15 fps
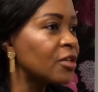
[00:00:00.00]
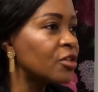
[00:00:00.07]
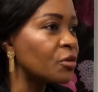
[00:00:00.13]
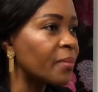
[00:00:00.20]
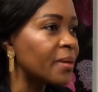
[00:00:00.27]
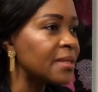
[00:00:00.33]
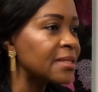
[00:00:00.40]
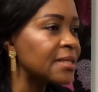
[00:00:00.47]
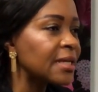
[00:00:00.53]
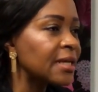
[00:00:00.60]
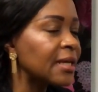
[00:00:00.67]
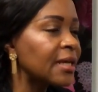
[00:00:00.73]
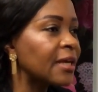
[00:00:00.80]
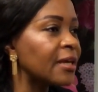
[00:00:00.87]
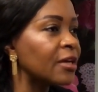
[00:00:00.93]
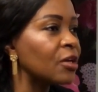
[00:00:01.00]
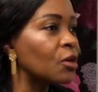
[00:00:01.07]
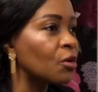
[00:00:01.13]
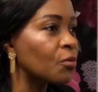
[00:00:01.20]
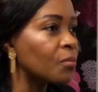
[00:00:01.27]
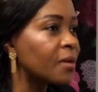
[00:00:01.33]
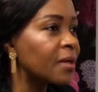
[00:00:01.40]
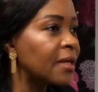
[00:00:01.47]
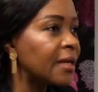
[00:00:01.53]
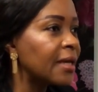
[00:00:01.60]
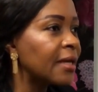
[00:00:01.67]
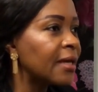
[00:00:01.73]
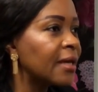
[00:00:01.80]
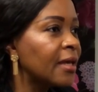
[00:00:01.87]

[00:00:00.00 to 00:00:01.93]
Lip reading: domestically and globally.